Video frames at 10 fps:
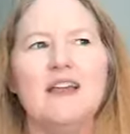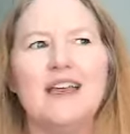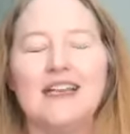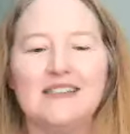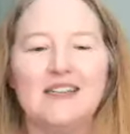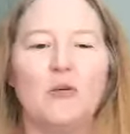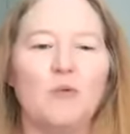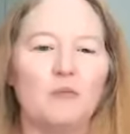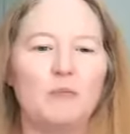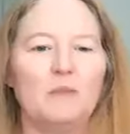And it, you know,
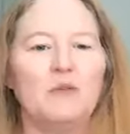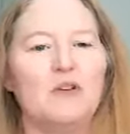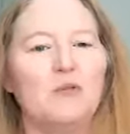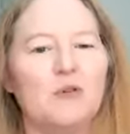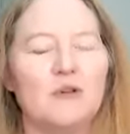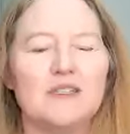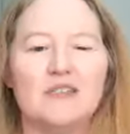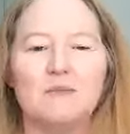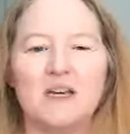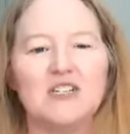where people don't notice
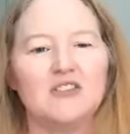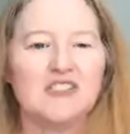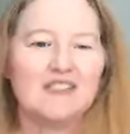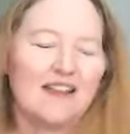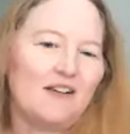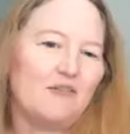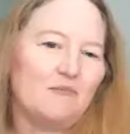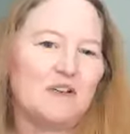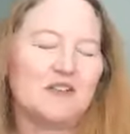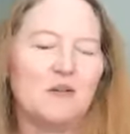as much, he'll just like
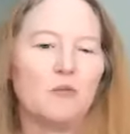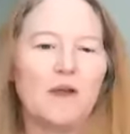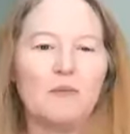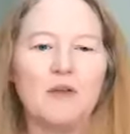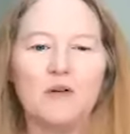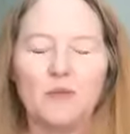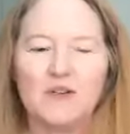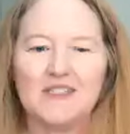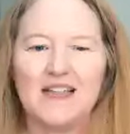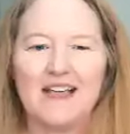put his arm around me or
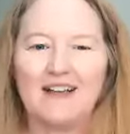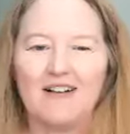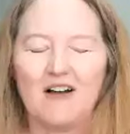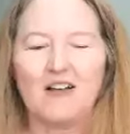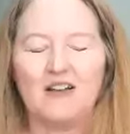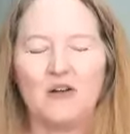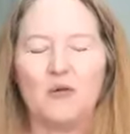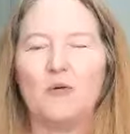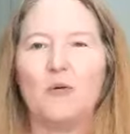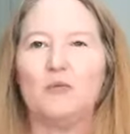put his leg, you know,
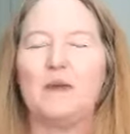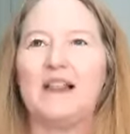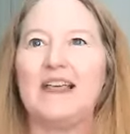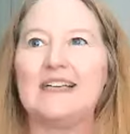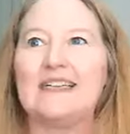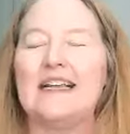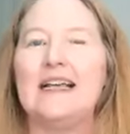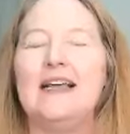hold my legs